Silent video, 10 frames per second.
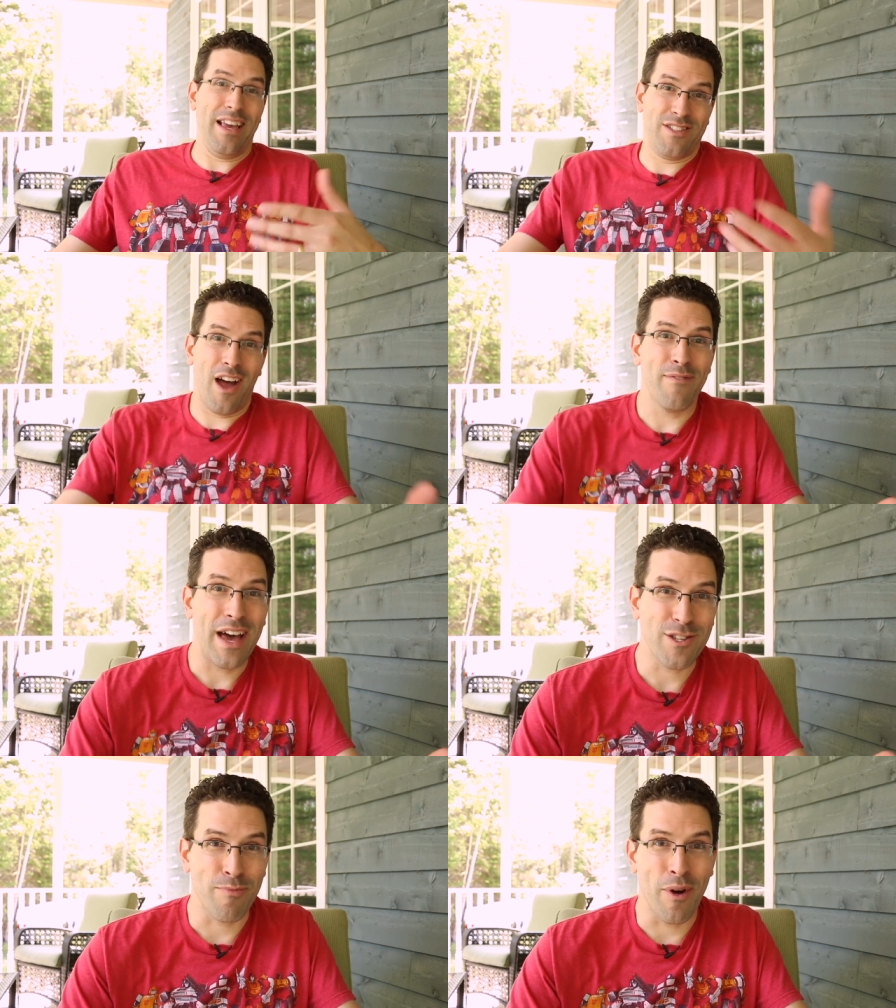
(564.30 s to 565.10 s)
as Tom
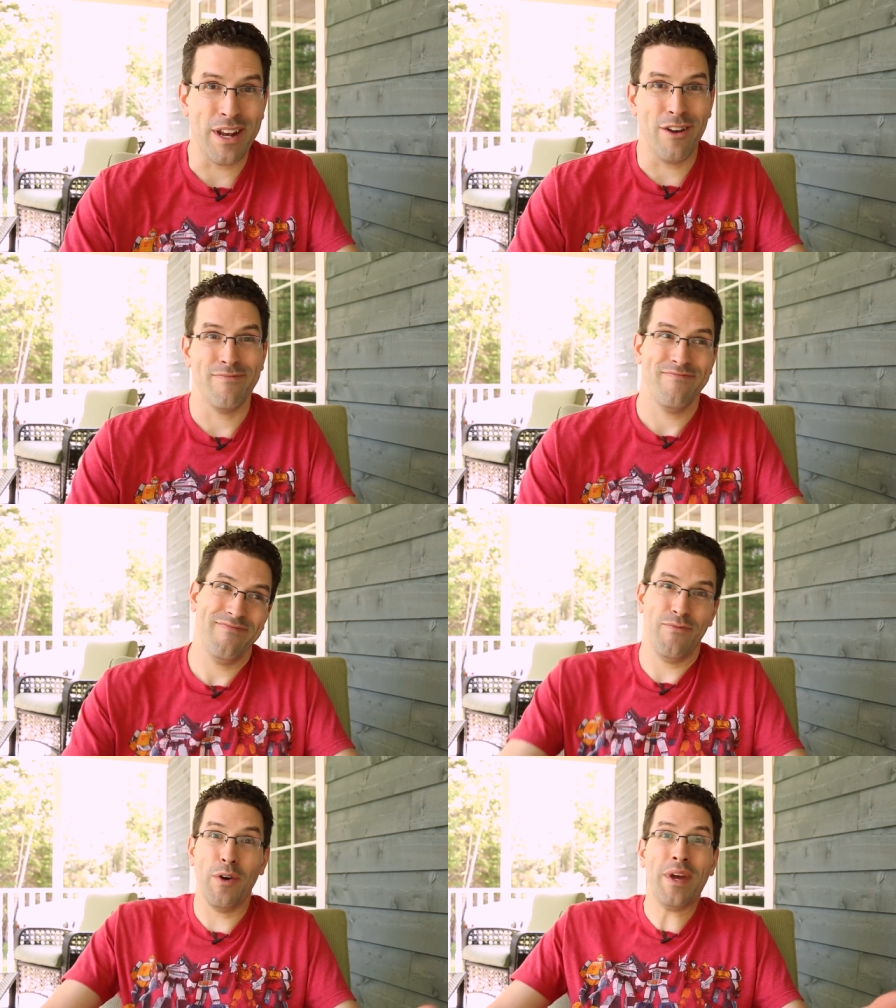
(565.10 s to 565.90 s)
Vasel pointed out,
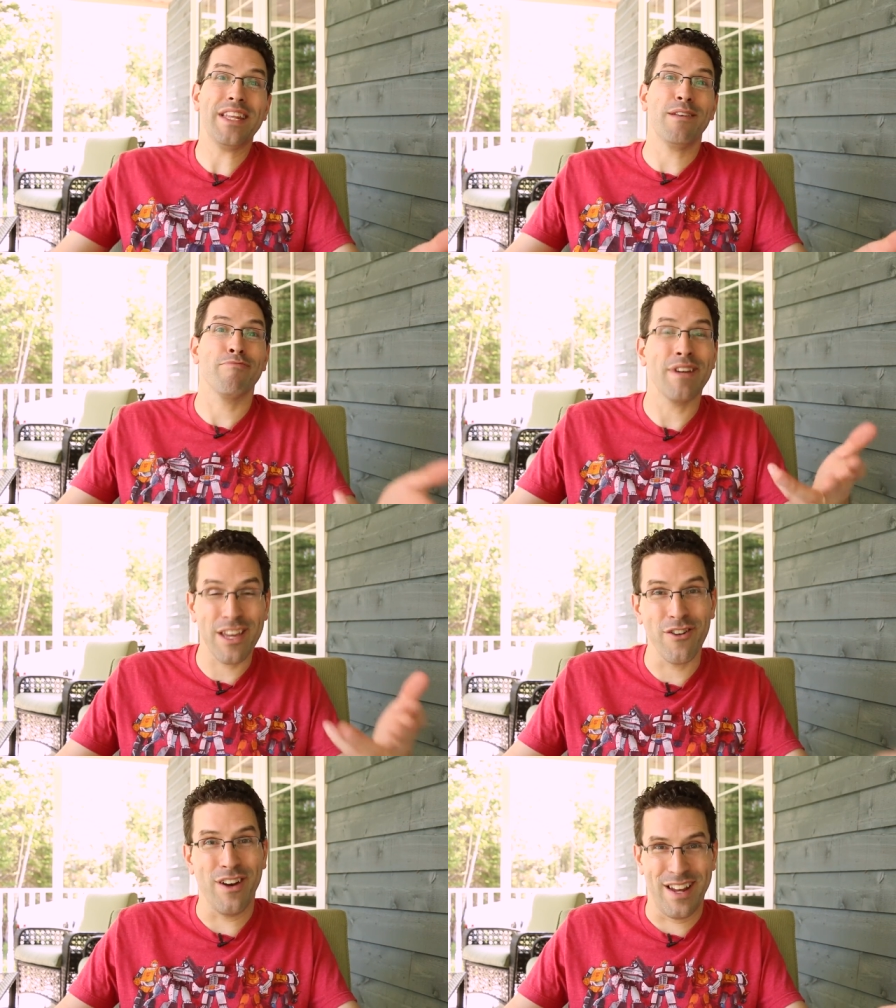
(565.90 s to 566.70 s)
Wil Wheaton did
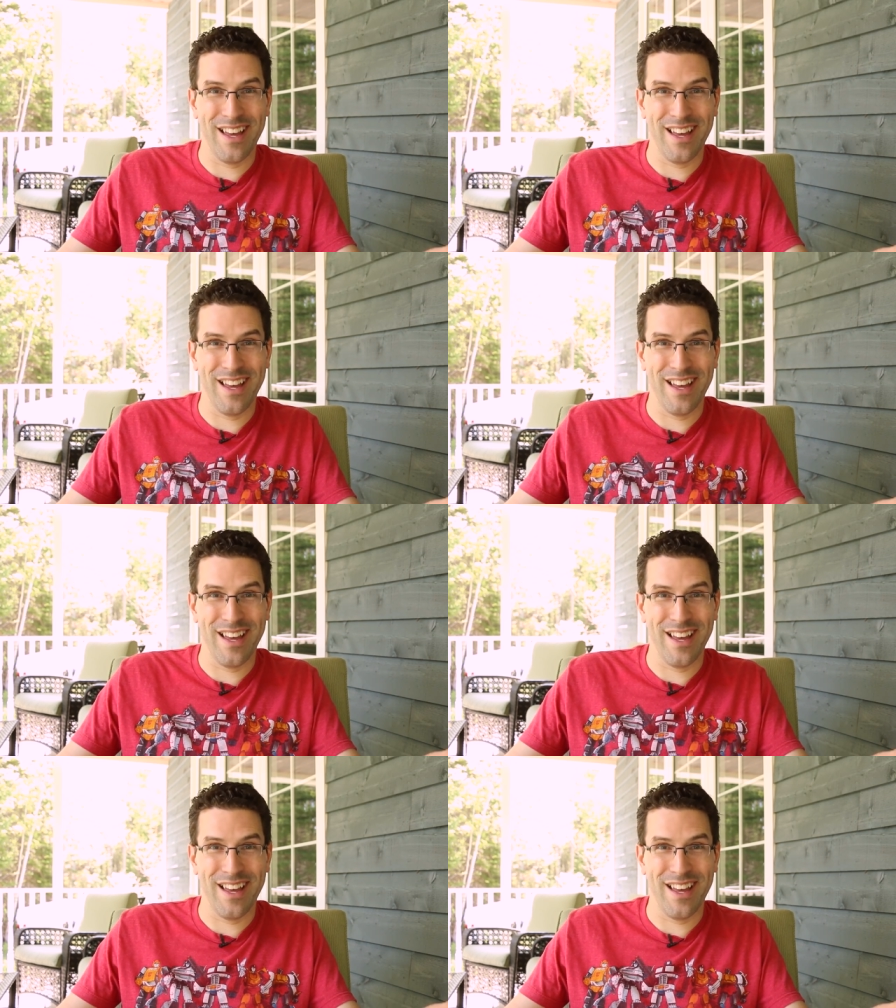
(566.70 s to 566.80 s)
pretty good